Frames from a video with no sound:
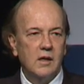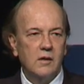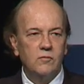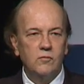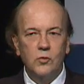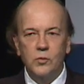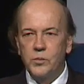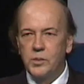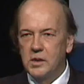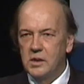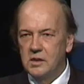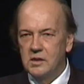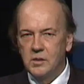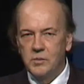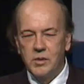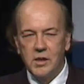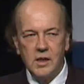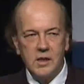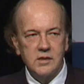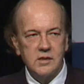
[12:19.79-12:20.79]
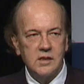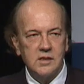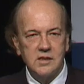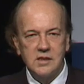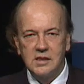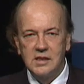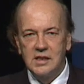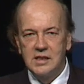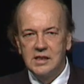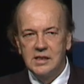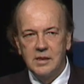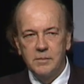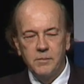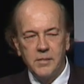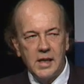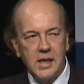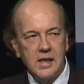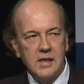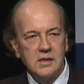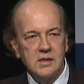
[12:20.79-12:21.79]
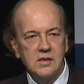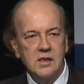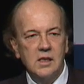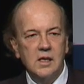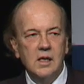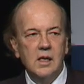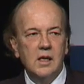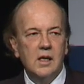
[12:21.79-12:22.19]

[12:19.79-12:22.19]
rupee deposits in Indian banks.